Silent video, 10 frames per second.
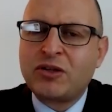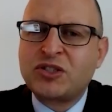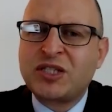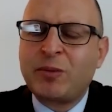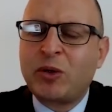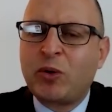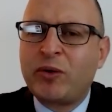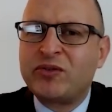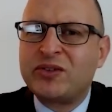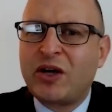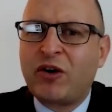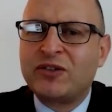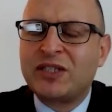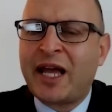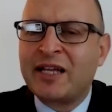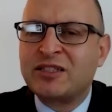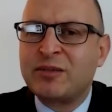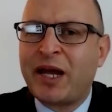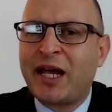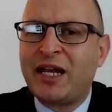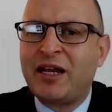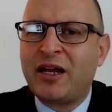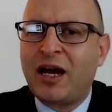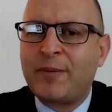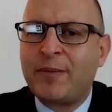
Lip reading: someone obviously has to pay,